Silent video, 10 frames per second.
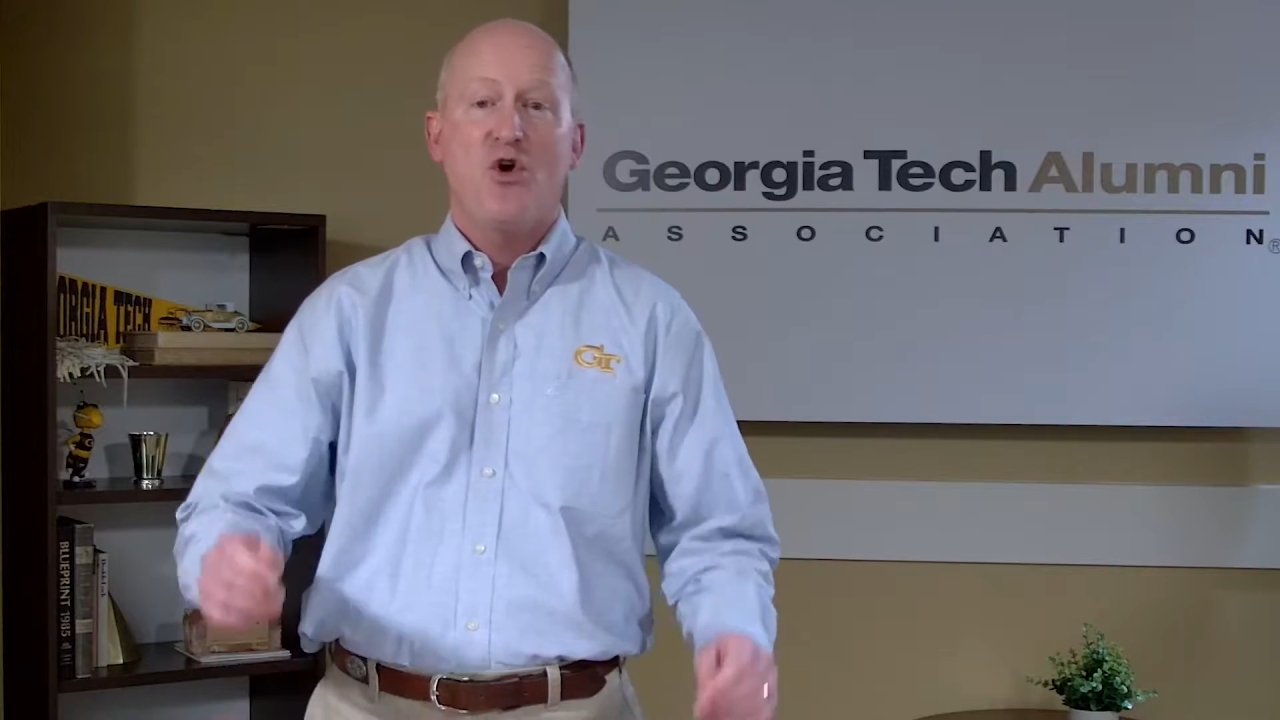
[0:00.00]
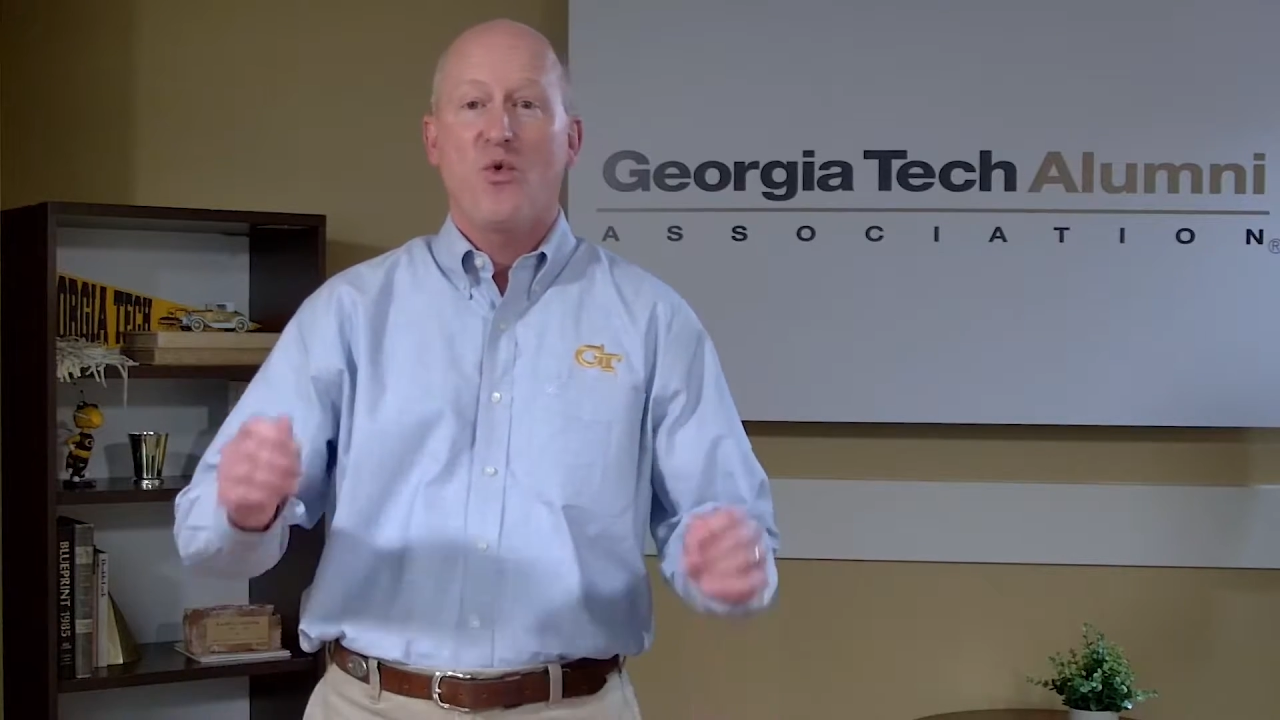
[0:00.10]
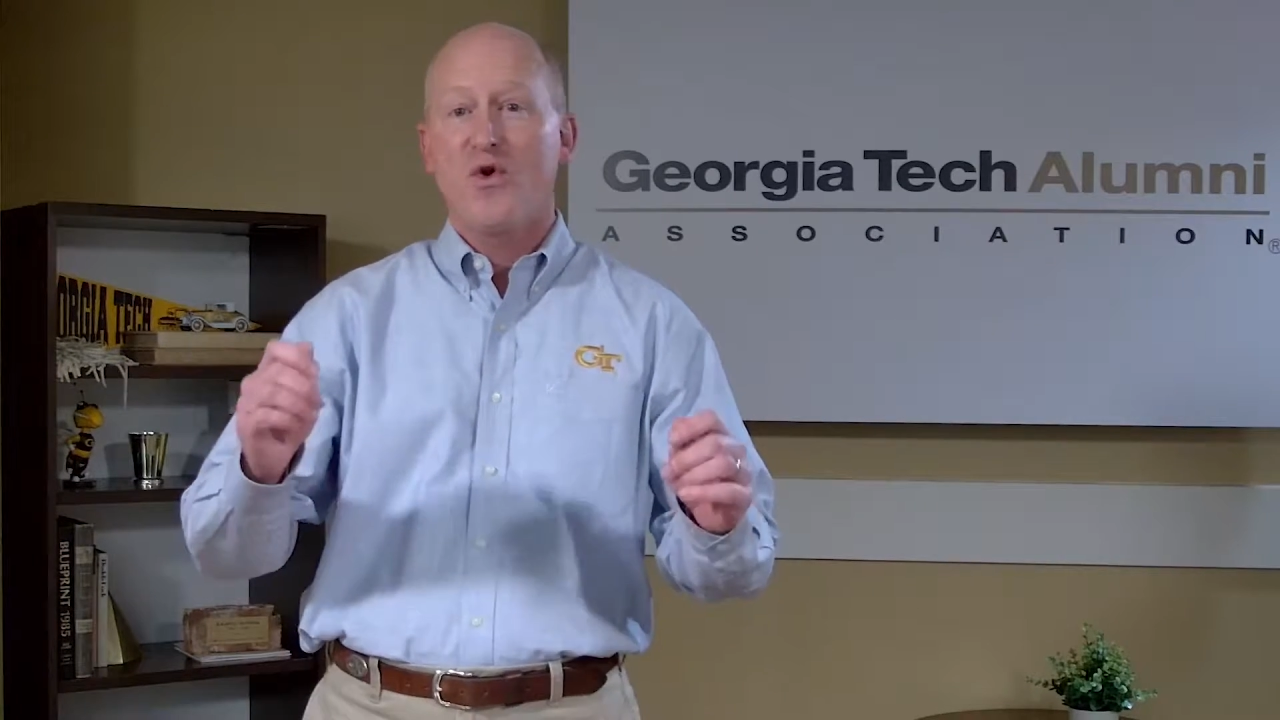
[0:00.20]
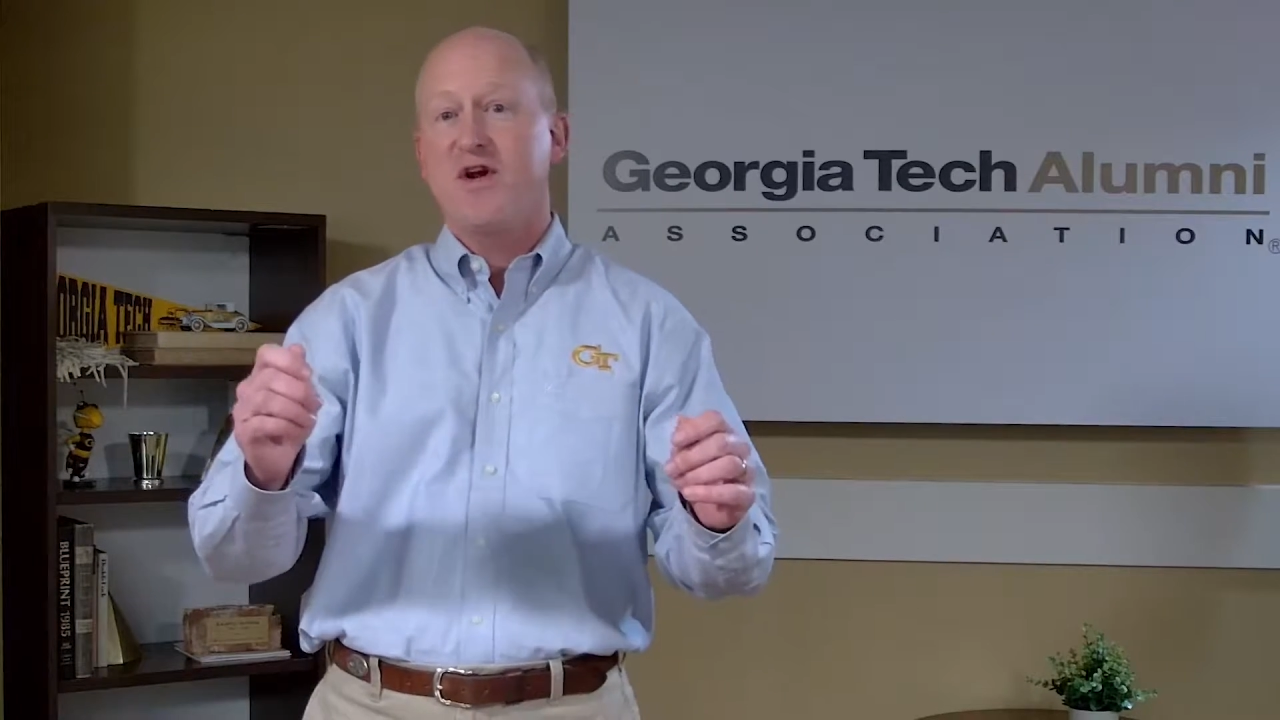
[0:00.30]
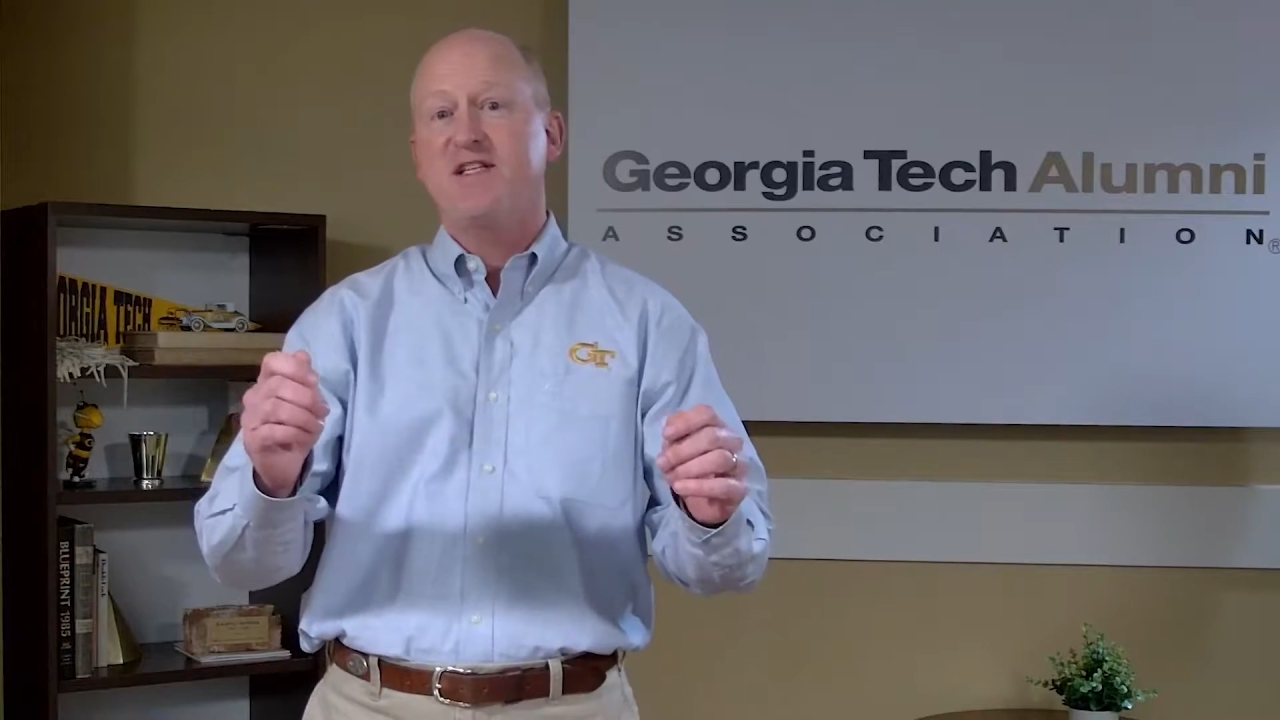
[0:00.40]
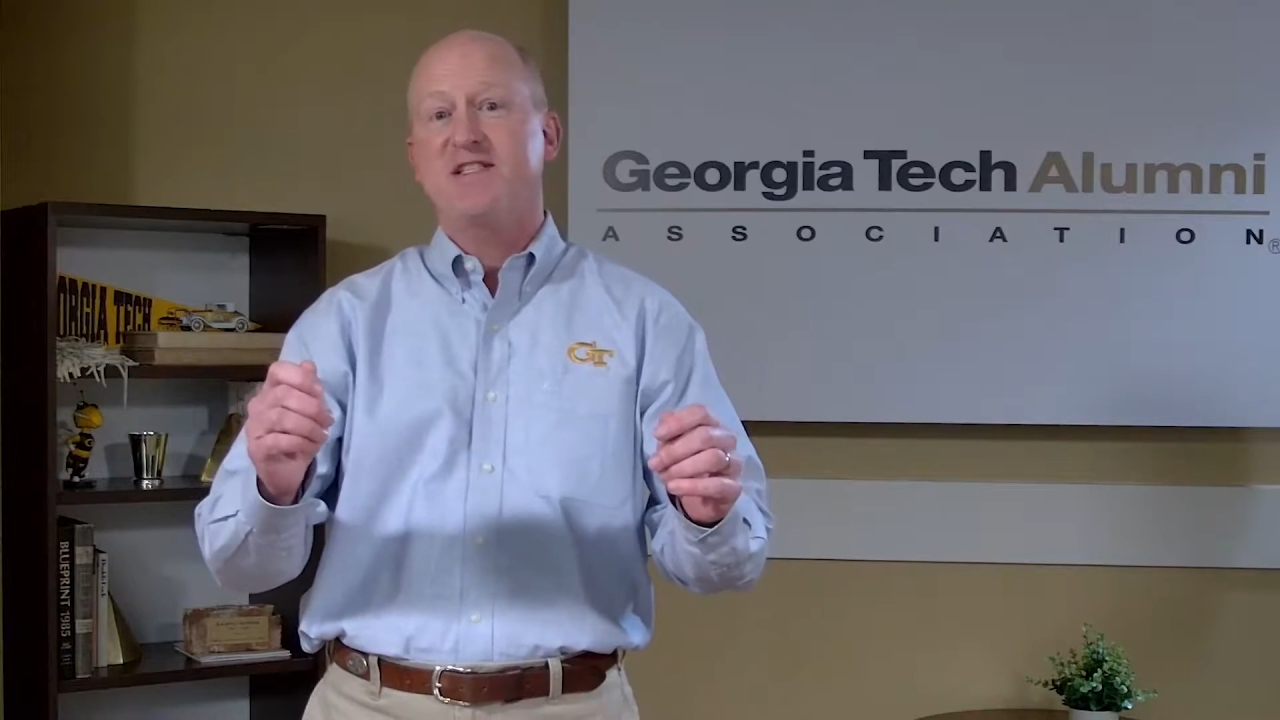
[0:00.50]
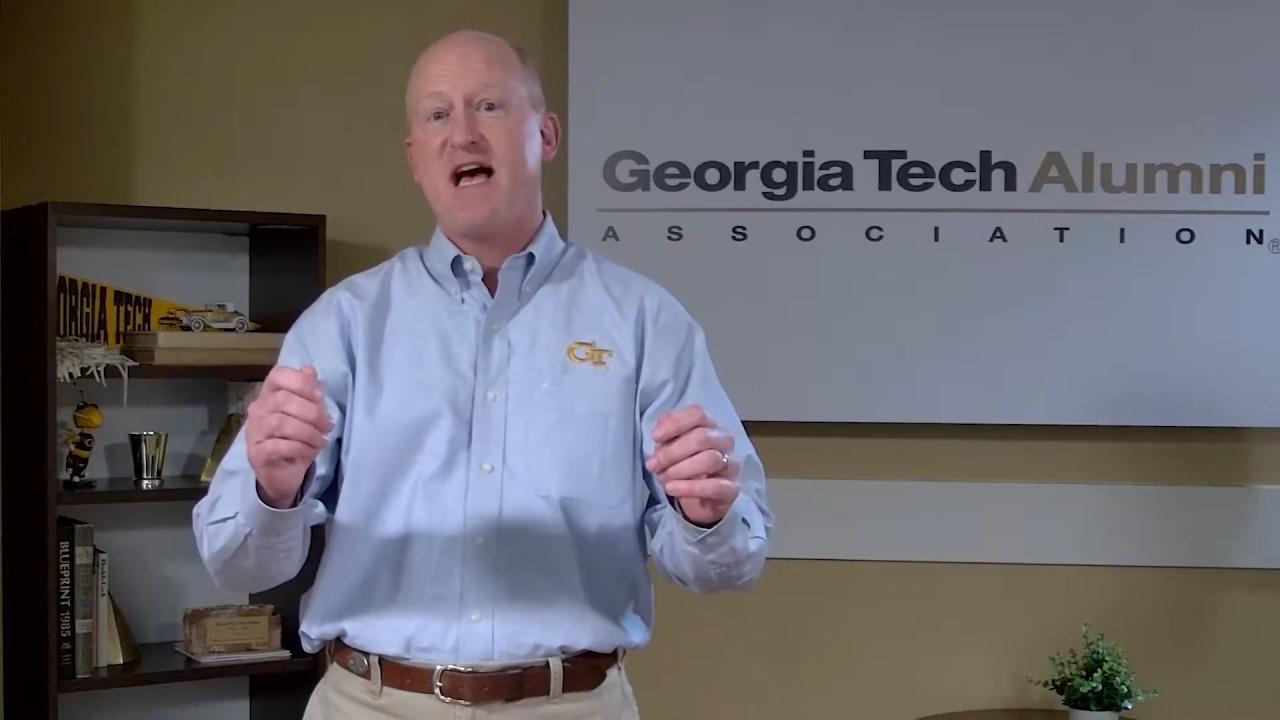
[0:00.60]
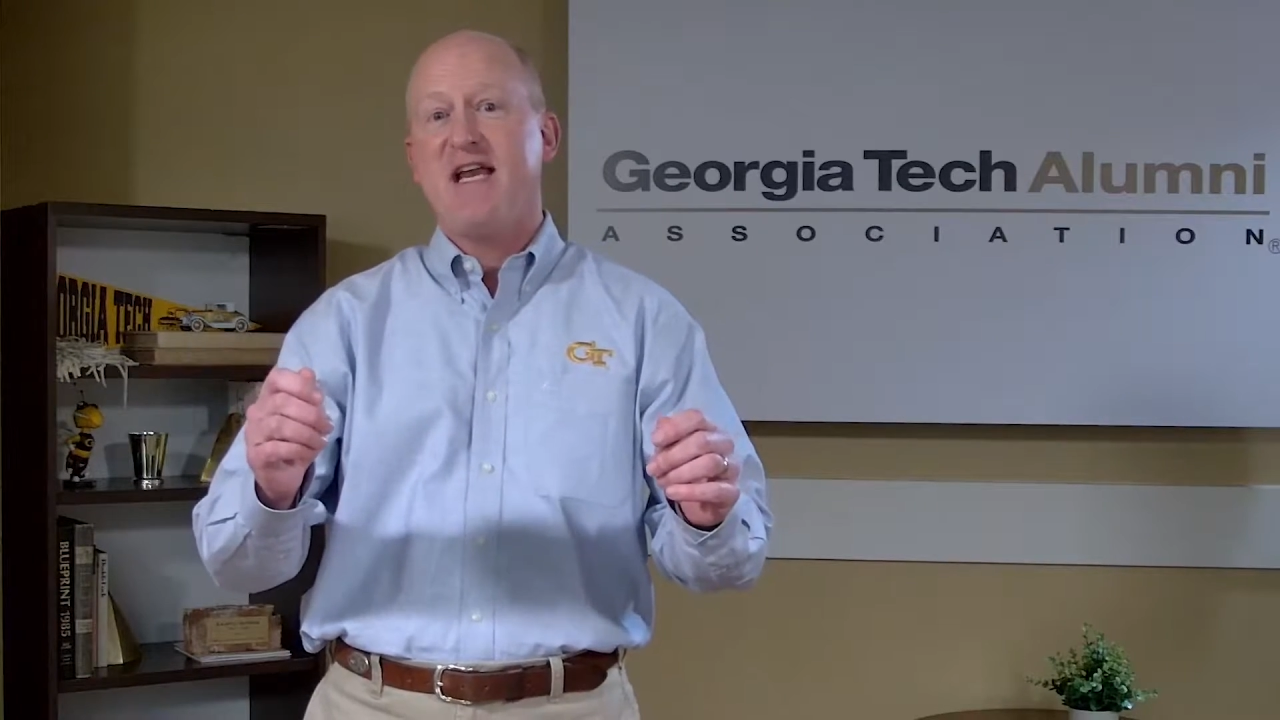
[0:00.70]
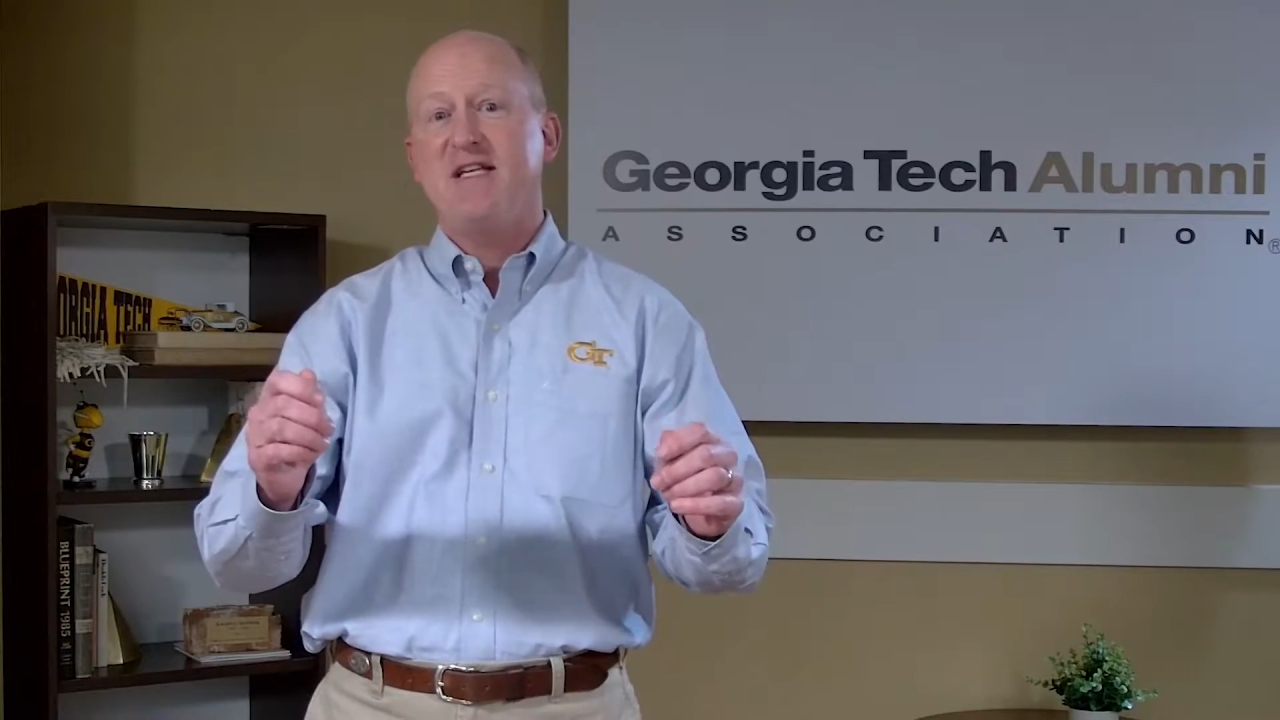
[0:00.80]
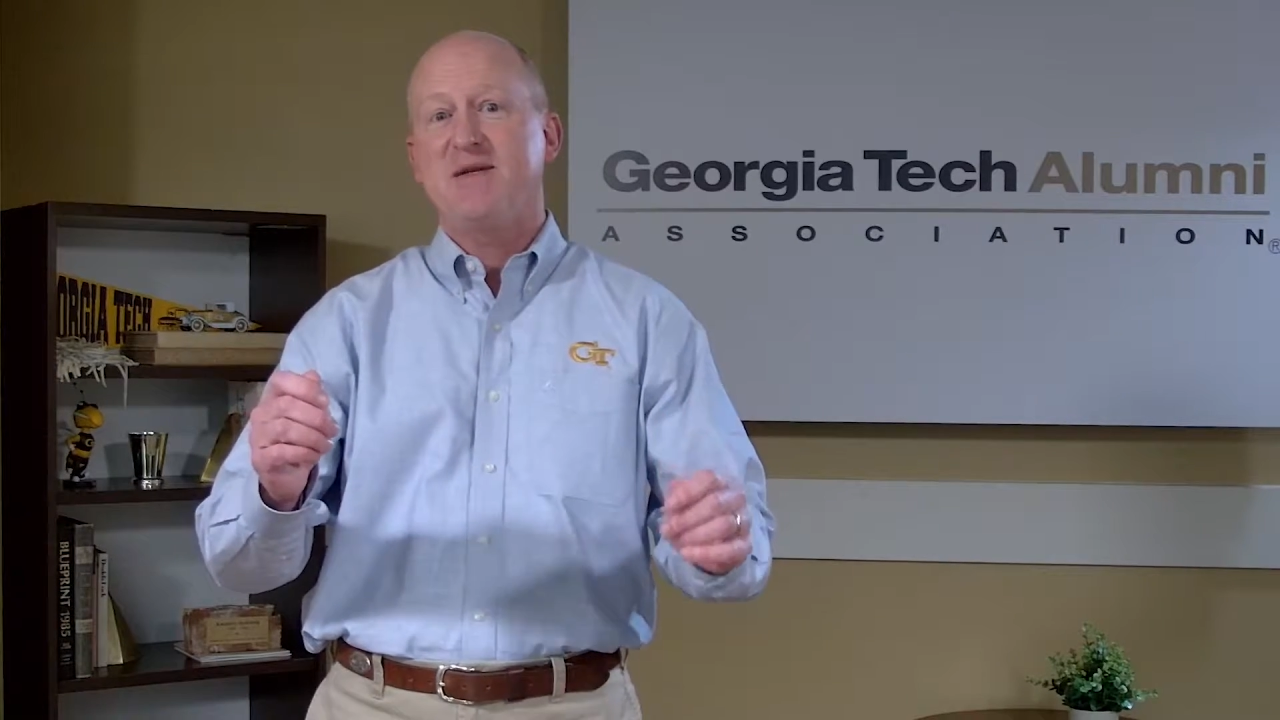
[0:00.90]
we're
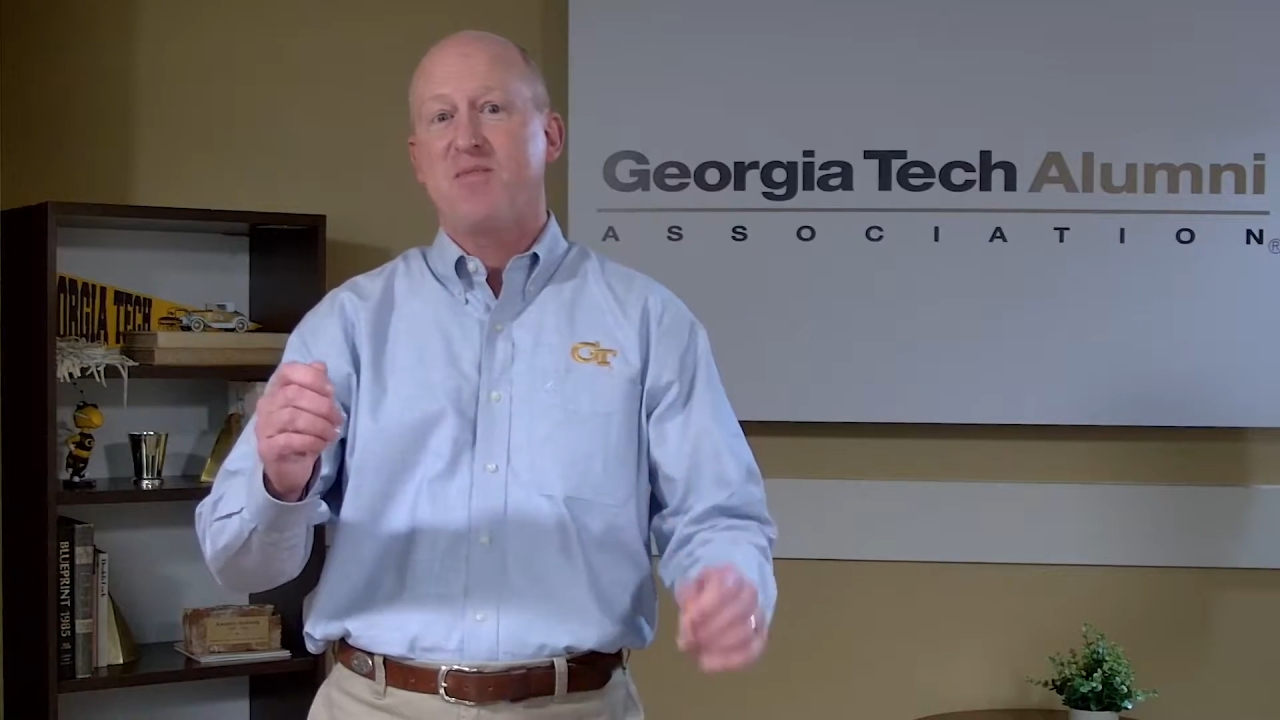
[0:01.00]
excited to